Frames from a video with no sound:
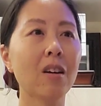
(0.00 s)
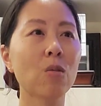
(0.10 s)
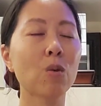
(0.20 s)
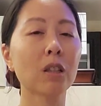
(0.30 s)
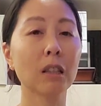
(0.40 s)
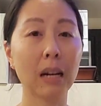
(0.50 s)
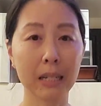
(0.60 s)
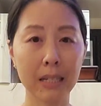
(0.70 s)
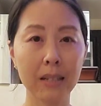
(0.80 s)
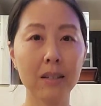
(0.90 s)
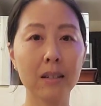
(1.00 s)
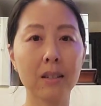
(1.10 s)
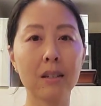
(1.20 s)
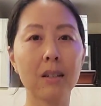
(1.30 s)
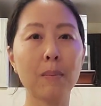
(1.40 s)

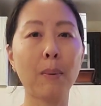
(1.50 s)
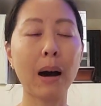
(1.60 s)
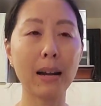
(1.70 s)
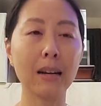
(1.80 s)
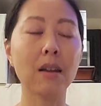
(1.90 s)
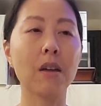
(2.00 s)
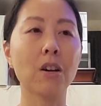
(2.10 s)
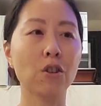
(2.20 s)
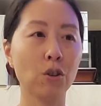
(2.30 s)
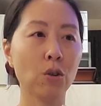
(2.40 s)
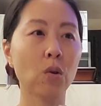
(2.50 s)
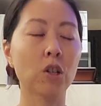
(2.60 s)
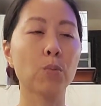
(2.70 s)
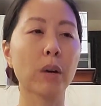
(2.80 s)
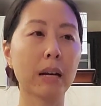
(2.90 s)
reluctant to buy anything new or
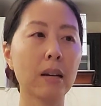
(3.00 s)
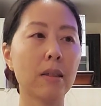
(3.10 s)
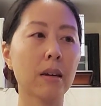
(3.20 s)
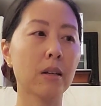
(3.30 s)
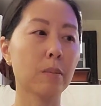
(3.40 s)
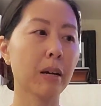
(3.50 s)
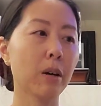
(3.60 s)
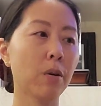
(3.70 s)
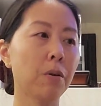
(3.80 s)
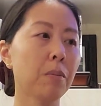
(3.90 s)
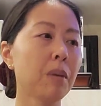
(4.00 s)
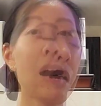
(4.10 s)
to bring anything into my home.